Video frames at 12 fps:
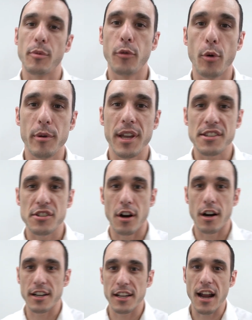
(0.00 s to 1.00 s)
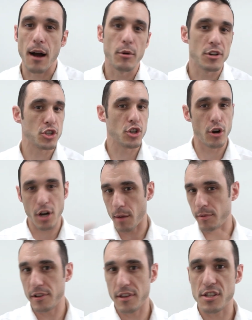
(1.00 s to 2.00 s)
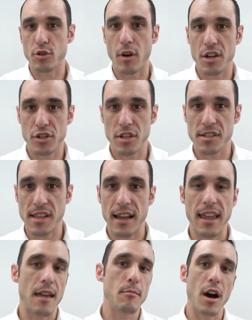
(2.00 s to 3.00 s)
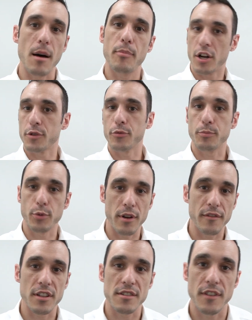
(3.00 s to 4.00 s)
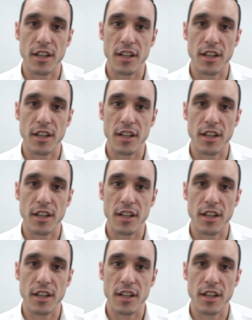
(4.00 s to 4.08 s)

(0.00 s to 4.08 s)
before we get started, I wanna show a couple of these questions that came up on a previous